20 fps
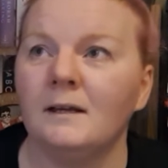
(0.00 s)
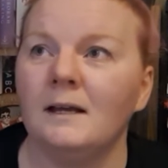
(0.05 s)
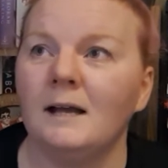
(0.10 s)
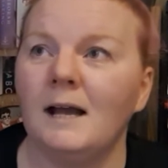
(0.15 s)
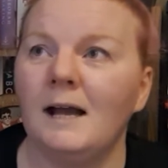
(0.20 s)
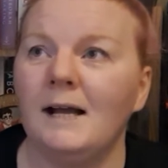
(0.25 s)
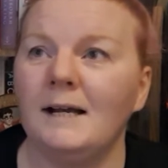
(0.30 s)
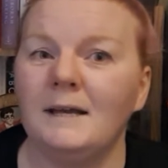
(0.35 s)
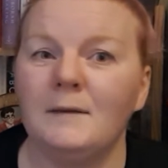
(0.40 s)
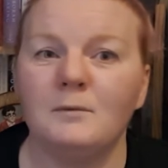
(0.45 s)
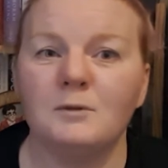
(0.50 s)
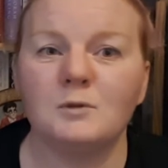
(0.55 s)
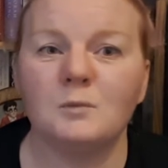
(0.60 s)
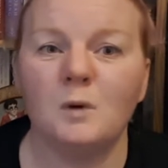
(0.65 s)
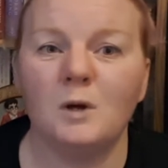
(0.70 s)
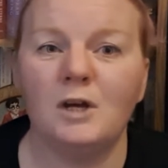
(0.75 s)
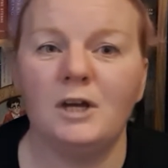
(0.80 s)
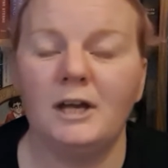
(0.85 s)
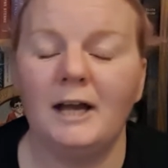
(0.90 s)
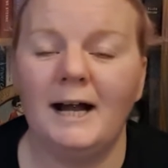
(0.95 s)
it was
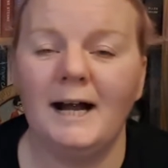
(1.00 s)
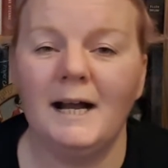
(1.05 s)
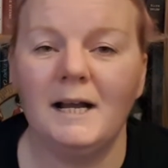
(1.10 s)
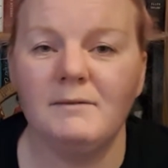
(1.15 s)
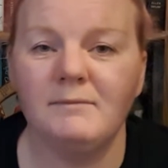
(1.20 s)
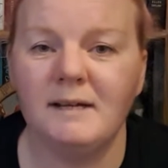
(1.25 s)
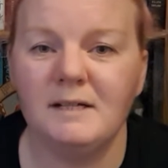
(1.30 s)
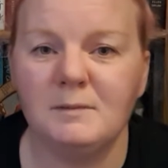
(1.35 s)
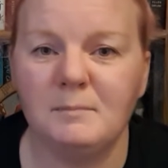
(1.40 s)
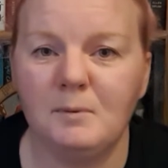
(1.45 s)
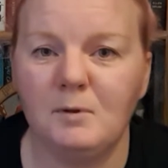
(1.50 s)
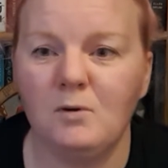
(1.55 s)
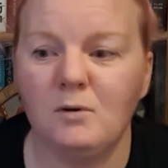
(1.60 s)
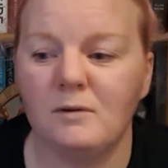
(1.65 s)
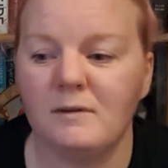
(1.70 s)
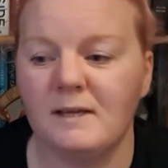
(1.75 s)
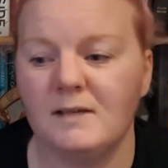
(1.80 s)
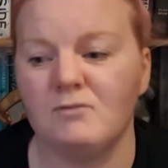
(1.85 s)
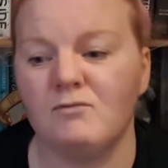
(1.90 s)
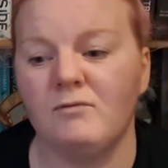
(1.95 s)
where I read a book
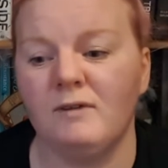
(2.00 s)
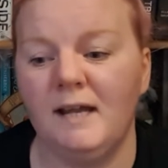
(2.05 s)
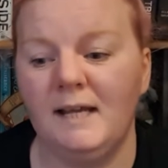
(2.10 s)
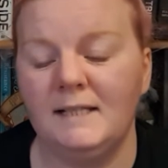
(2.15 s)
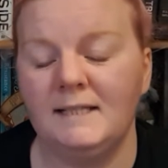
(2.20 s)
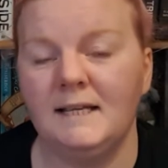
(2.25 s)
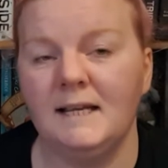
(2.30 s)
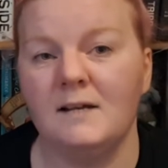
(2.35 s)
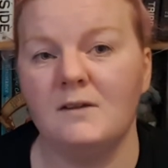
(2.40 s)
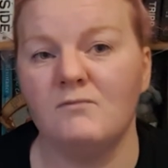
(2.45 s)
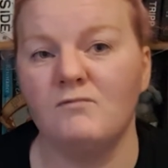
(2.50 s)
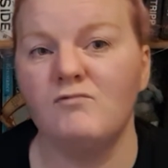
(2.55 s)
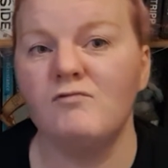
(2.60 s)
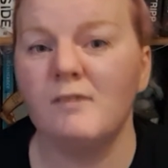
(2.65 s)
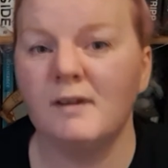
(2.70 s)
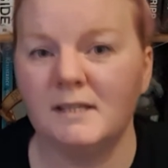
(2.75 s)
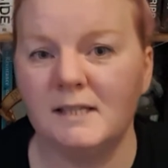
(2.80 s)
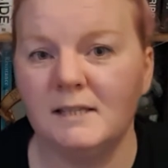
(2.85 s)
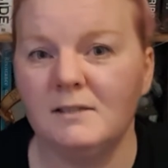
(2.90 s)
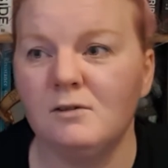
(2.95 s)
that's rated
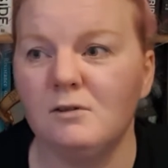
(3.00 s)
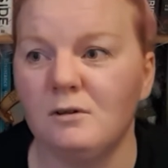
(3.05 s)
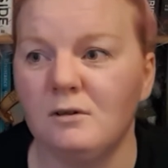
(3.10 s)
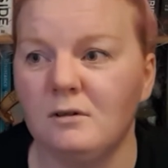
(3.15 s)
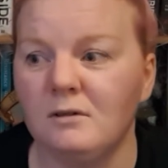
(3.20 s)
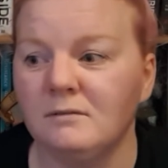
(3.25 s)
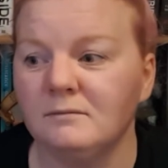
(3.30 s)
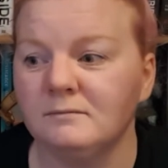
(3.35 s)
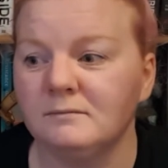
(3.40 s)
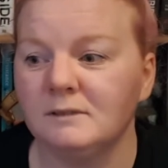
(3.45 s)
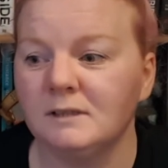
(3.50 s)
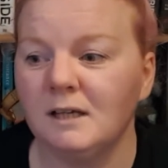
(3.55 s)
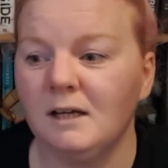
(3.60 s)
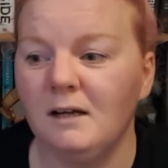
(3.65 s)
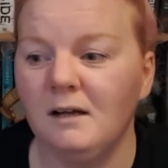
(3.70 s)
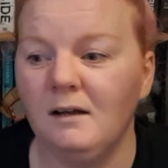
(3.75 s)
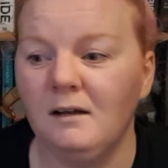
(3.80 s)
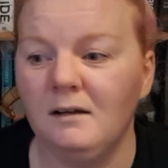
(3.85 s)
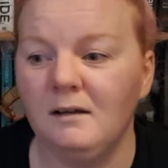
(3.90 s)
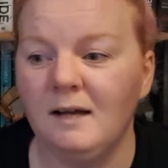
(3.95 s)
really low,
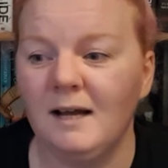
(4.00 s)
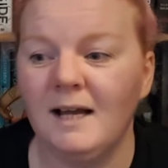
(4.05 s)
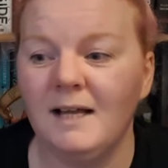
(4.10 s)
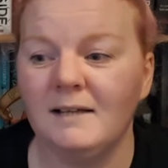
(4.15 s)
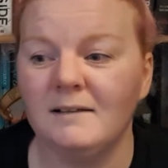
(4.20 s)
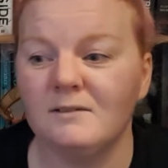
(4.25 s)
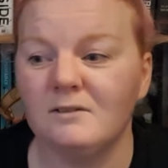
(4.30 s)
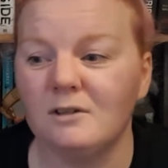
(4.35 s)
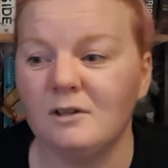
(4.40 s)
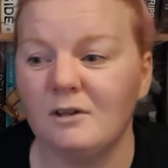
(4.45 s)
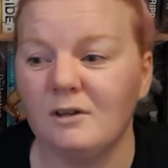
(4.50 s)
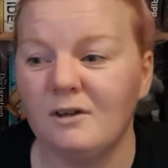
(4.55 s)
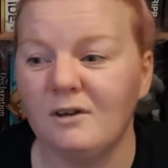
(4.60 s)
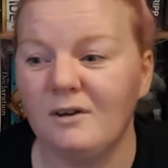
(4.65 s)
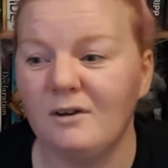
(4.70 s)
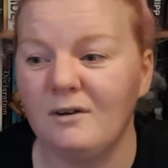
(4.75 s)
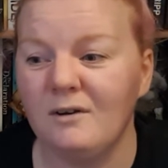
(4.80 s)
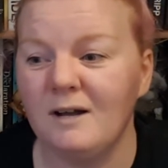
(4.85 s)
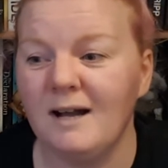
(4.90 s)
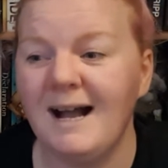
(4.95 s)
and
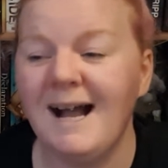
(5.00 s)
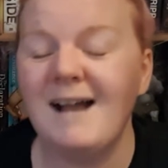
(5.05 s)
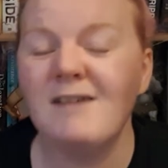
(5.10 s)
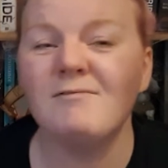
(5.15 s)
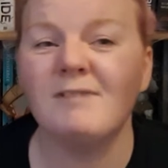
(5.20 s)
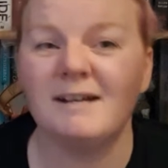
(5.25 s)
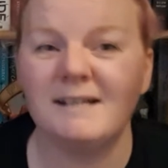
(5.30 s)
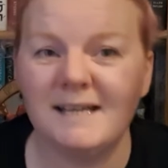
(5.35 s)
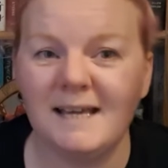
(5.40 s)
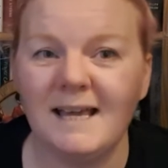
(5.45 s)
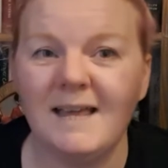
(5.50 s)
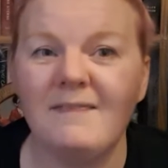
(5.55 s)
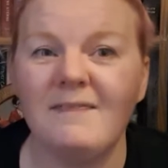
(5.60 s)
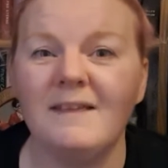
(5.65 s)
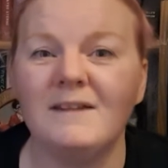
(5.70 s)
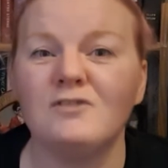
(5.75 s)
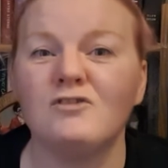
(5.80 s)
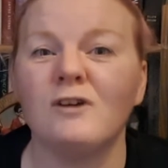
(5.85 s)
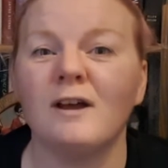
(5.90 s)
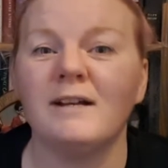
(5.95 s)
I read it and
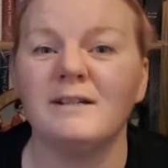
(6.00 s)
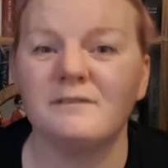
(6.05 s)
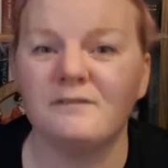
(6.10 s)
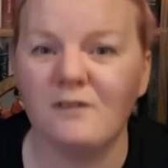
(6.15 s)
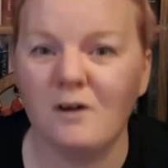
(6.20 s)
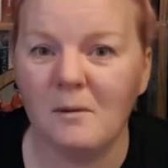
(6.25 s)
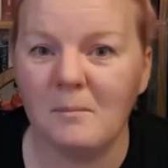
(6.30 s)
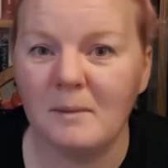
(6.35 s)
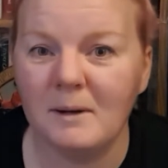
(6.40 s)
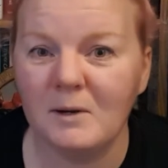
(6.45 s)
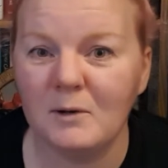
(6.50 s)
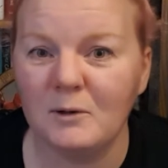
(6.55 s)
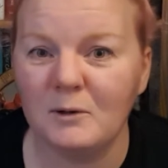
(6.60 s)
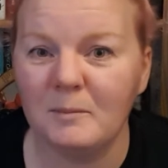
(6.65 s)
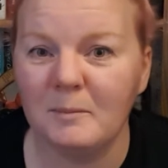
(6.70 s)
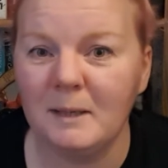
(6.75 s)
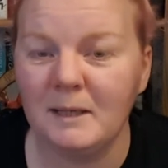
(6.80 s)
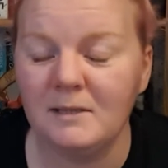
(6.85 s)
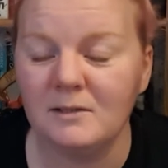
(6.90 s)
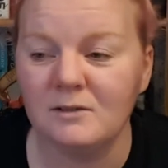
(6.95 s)
then tried to form my own
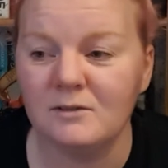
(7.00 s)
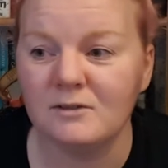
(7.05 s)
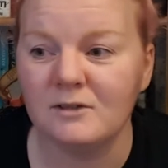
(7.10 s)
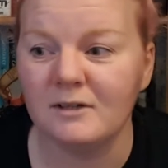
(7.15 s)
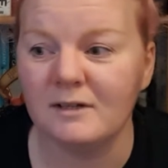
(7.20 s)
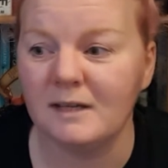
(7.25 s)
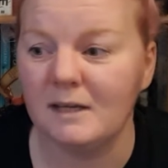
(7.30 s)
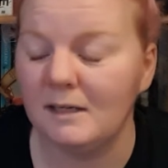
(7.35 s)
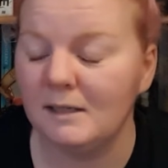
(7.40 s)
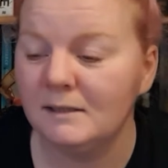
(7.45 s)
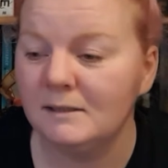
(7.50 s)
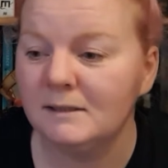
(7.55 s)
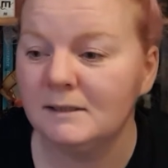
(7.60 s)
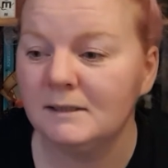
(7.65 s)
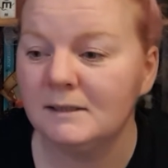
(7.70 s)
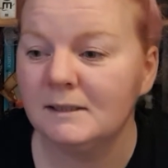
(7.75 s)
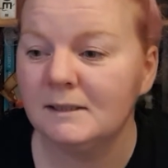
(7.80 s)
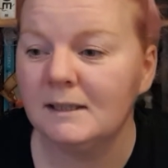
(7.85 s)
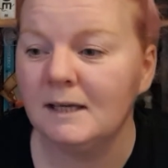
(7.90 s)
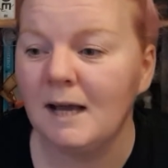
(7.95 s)
opinions on it.
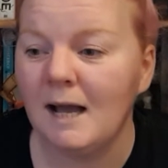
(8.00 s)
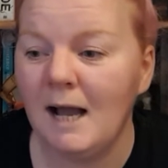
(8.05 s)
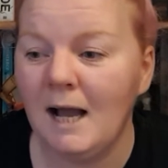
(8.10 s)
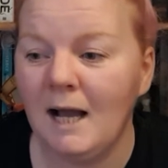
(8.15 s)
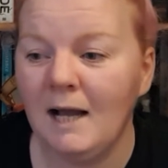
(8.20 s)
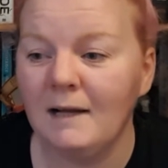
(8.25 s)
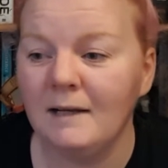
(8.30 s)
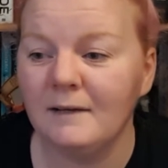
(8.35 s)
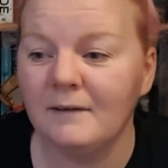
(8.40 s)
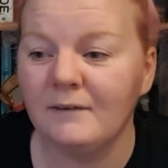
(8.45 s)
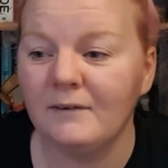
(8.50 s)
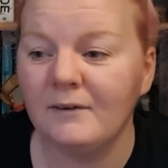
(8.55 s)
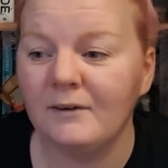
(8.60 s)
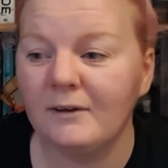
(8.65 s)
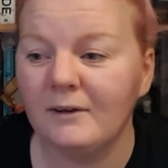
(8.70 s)
And